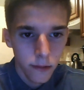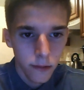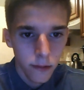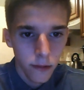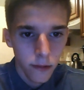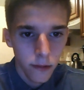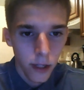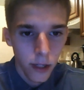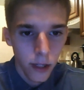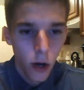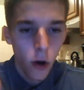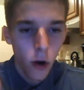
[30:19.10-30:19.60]

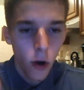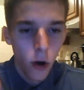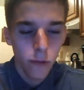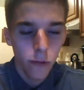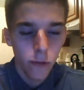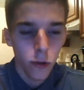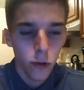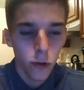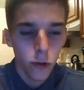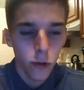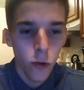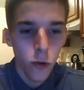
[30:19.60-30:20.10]
The Art of
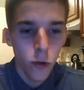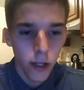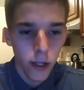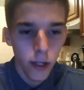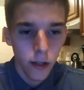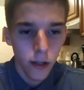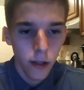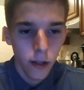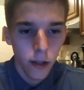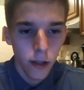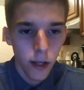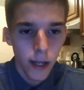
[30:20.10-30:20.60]

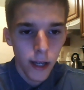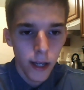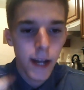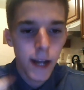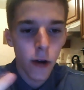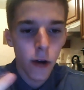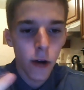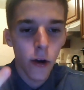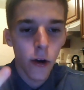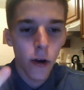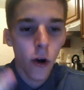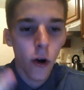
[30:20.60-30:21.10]
Recruiting.
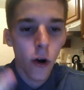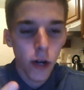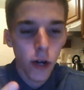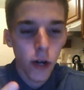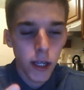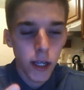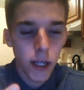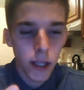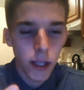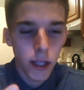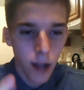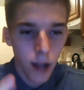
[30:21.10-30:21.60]
Darren
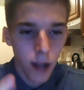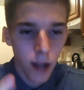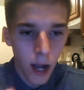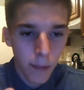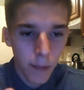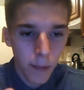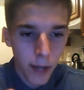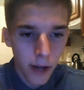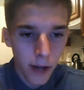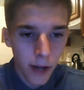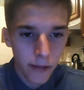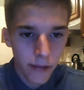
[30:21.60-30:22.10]
Hardy, The
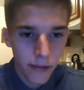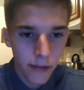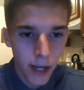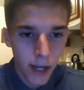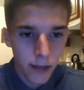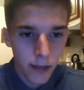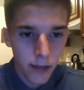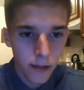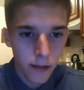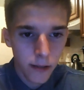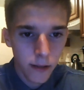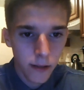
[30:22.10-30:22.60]
Compound
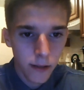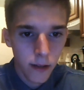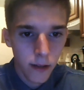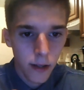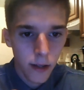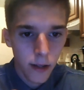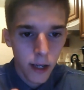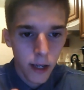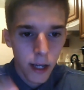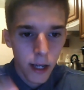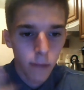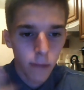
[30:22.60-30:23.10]
Effect.
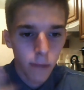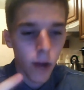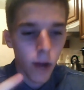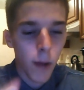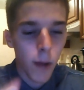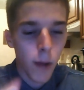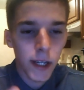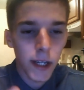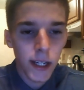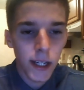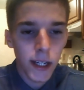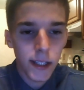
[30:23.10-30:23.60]

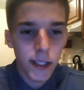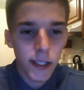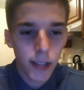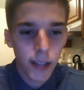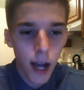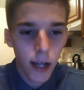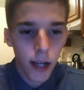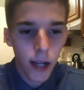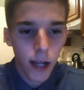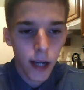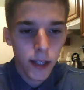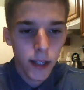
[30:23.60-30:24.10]
Robert
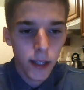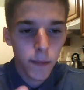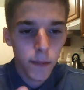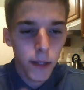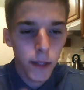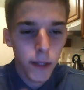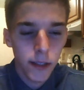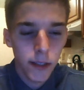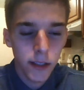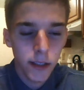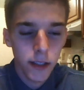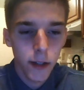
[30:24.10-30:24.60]
Kiyosaki, The
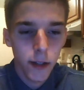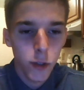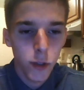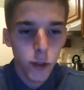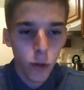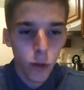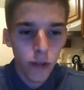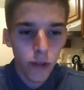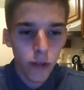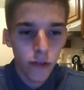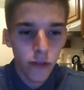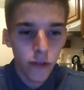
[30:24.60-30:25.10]
Business of the
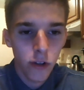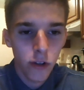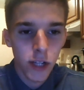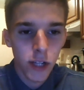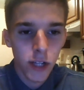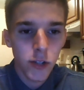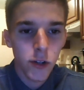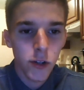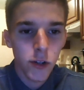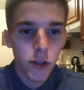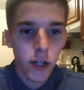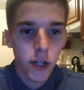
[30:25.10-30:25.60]
21st
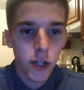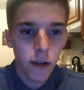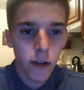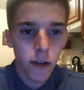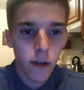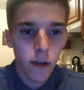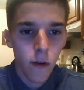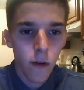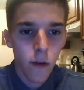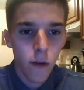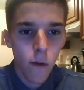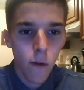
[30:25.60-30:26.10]

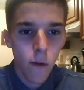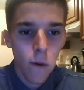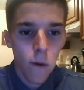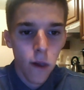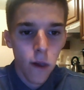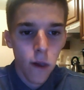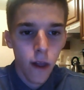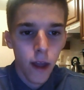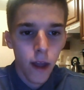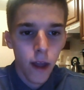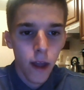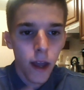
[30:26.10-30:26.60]
Century.
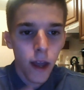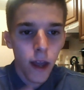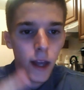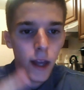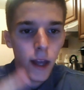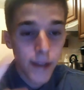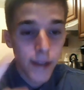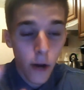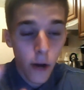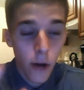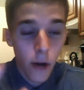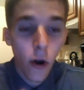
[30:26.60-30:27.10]

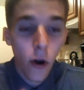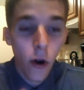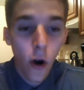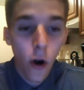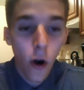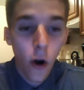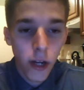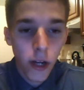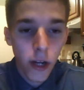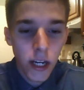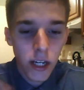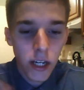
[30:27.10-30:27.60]
Darren
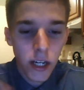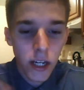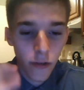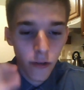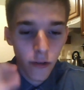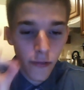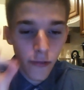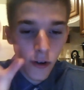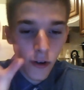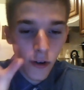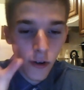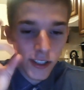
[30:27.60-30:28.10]
Hardy,
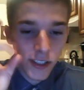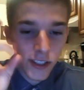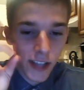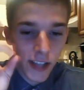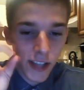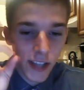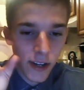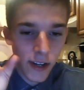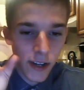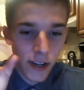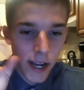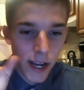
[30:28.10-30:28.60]
Your First
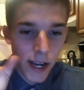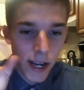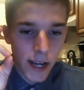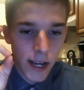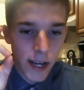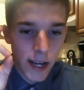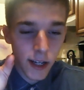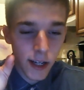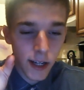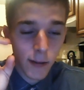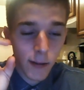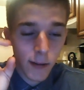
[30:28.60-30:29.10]
7
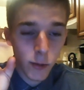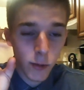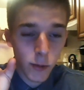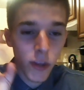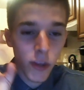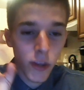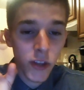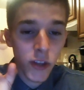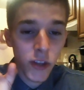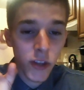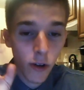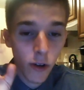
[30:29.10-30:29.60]
Days, that comes
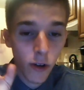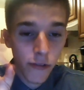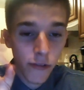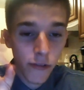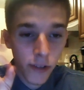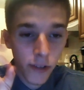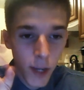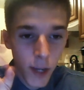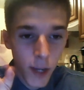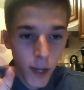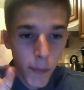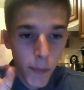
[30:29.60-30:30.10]
with your
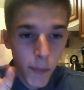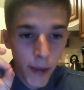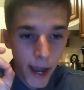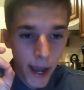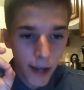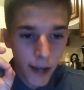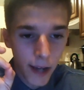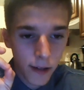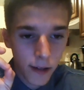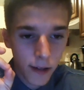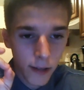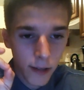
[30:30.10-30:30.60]
affiliate
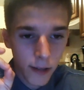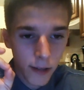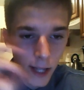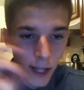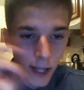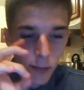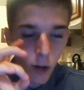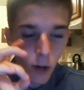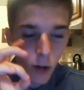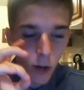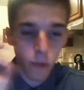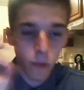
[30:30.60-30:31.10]
pack.
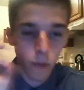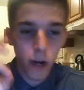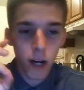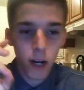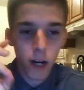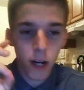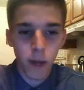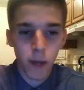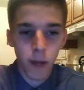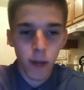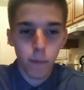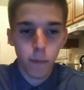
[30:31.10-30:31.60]
That's why we
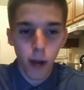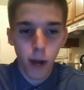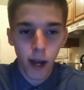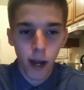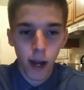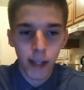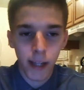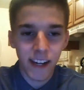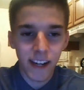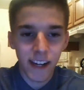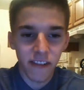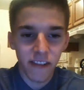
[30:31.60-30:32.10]
recommend
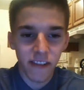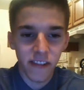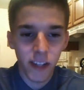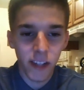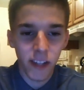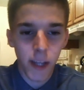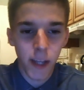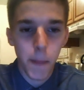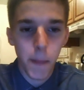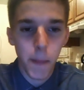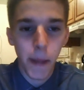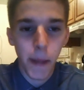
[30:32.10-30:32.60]
buying an
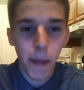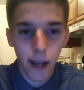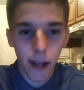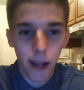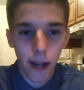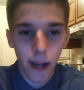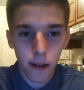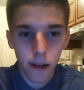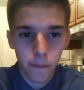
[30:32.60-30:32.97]
affiliate pack.